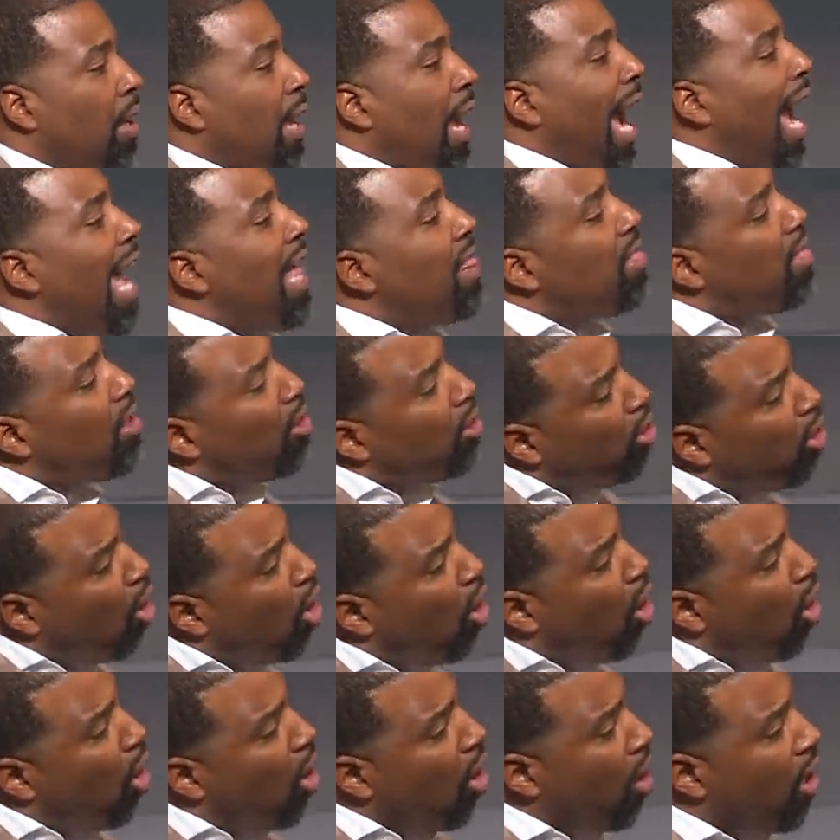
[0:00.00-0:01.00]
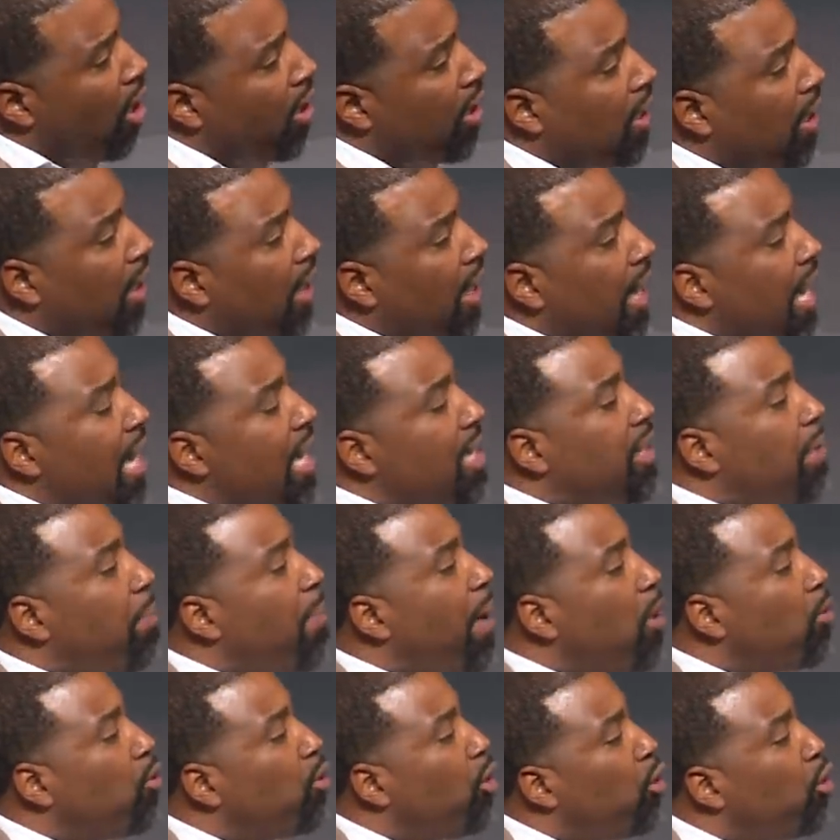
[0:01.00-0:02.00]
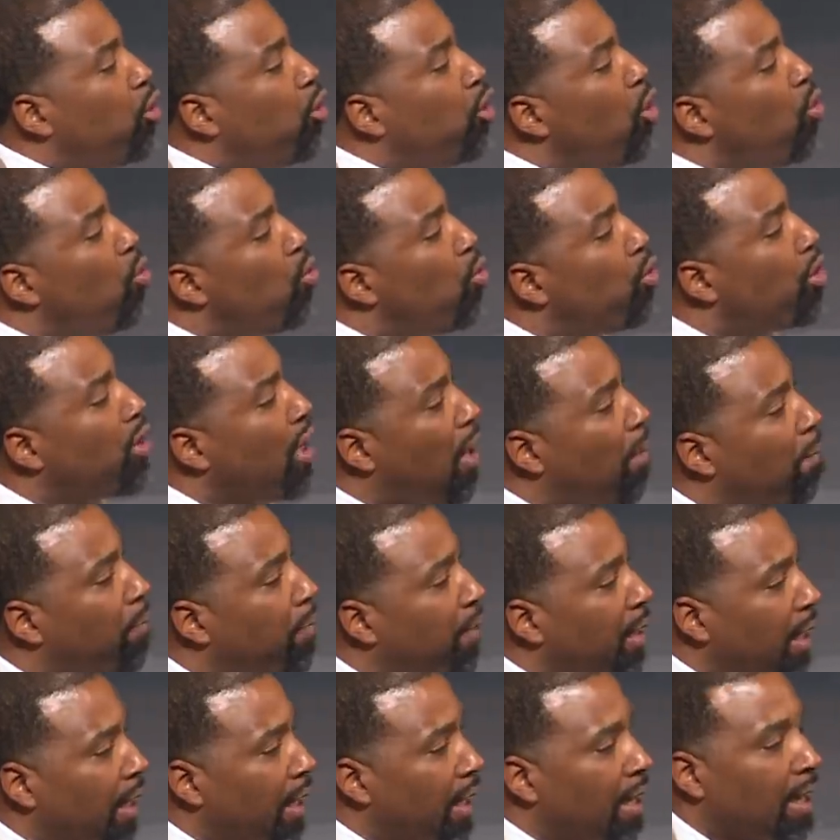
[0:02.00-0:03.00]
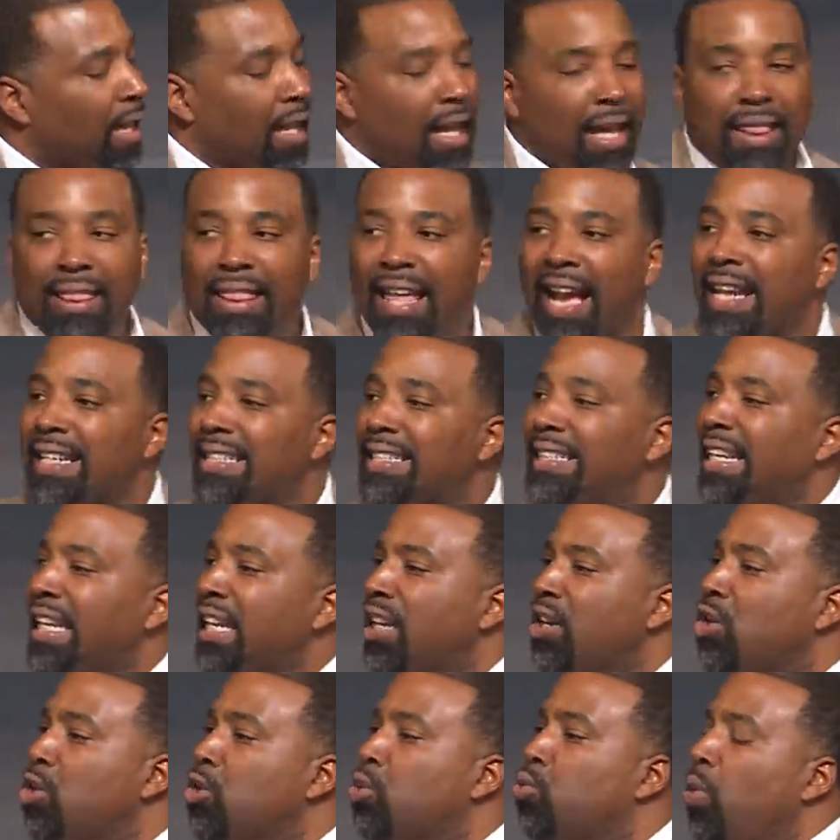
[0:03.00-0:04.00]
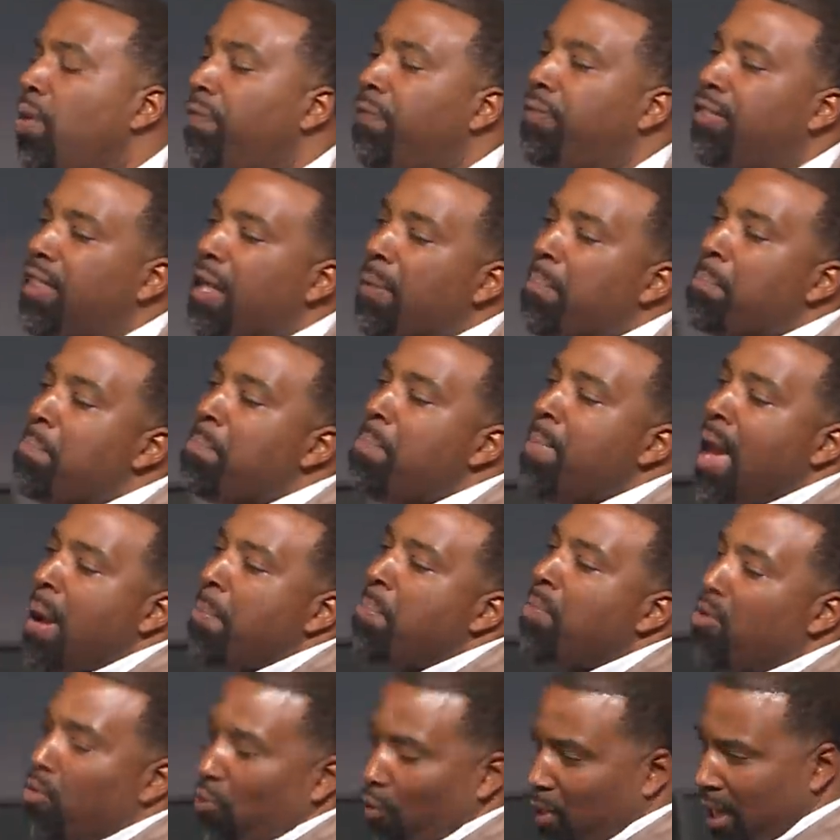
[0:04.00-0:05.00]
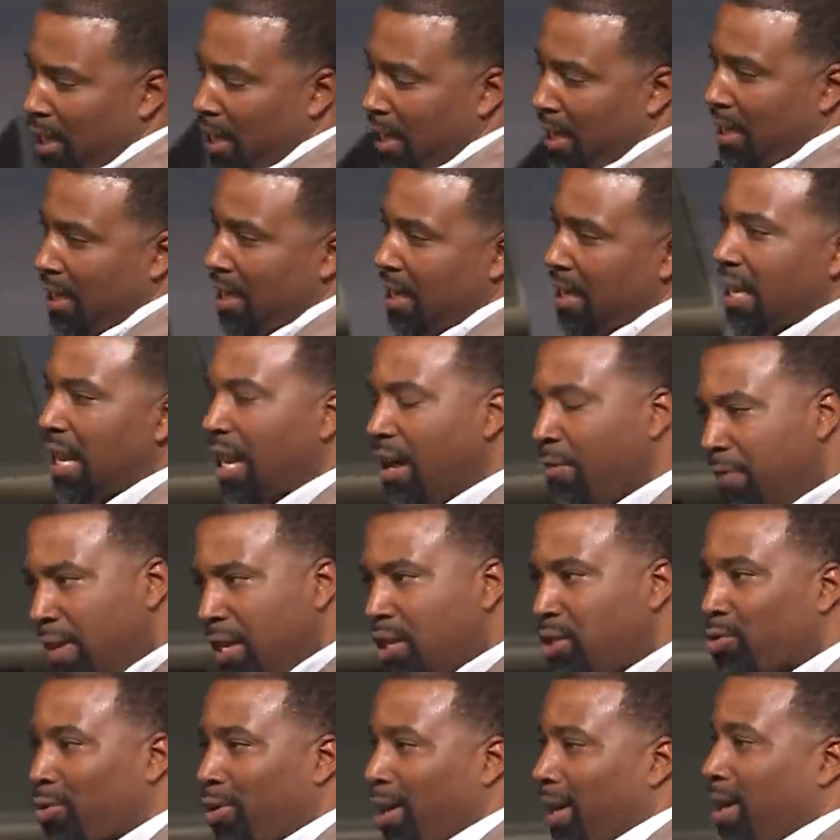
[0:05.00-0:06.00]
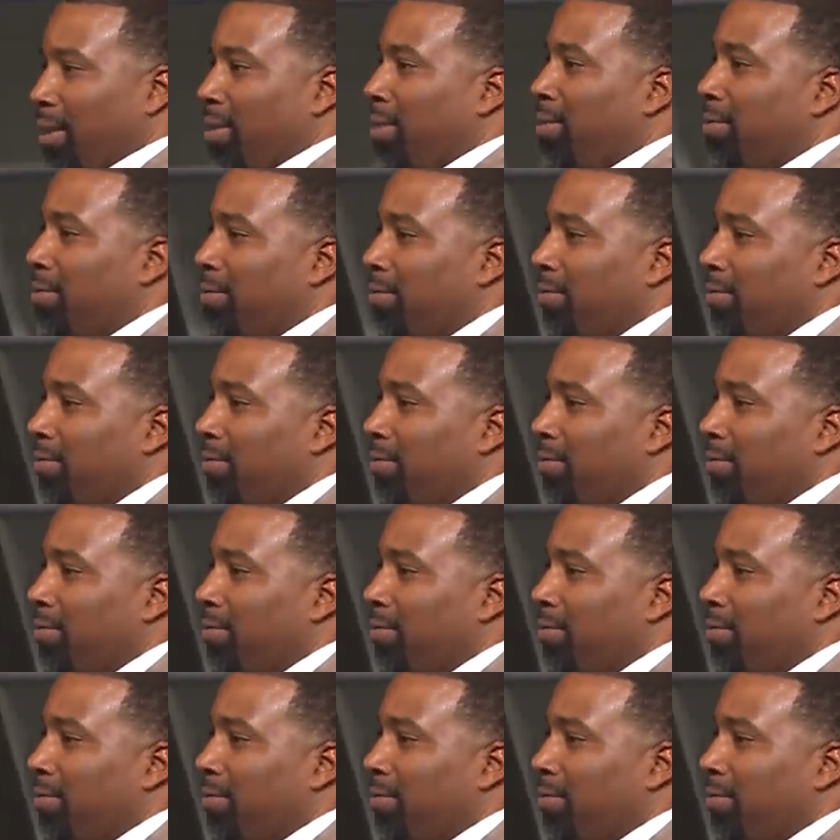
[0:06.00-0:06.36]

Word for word: And the Lord is about to do something that deals with the memory of Israel.